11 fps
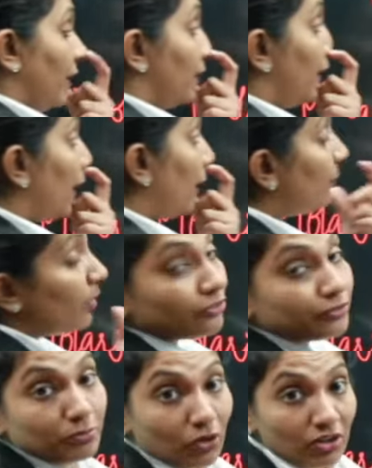the number of
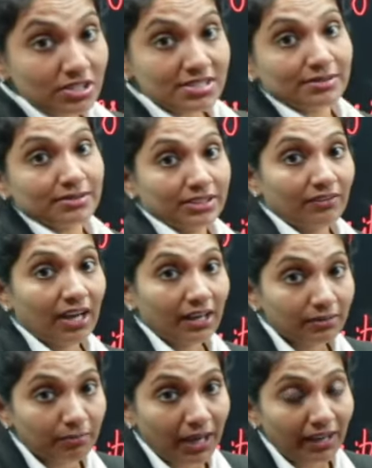moles
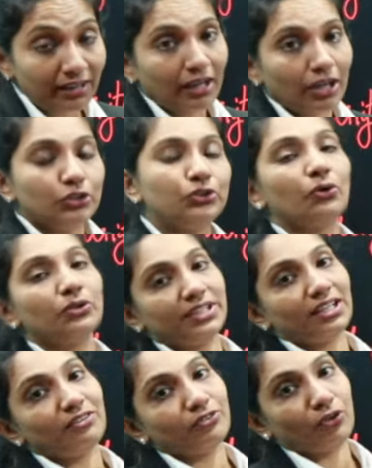divided by
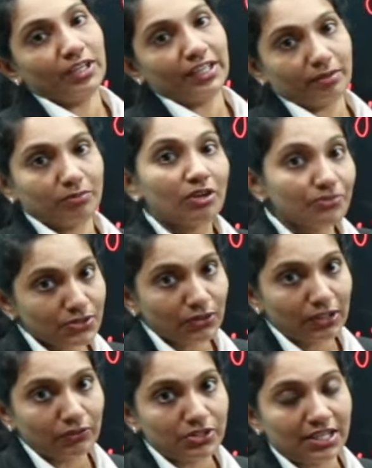total volume of
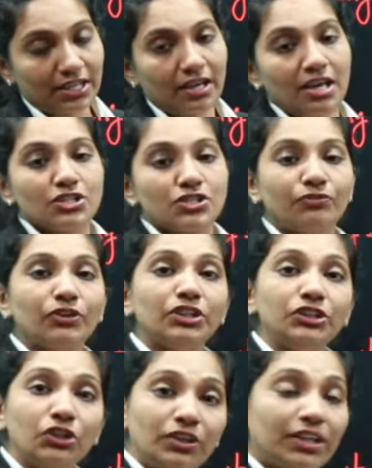solution. So, for the
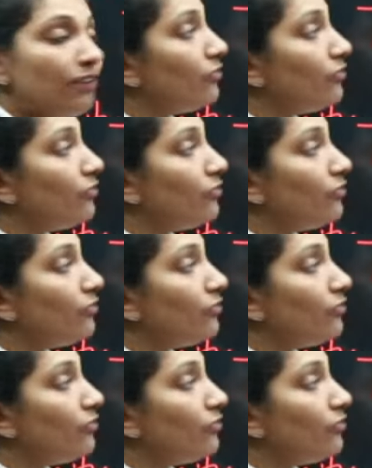total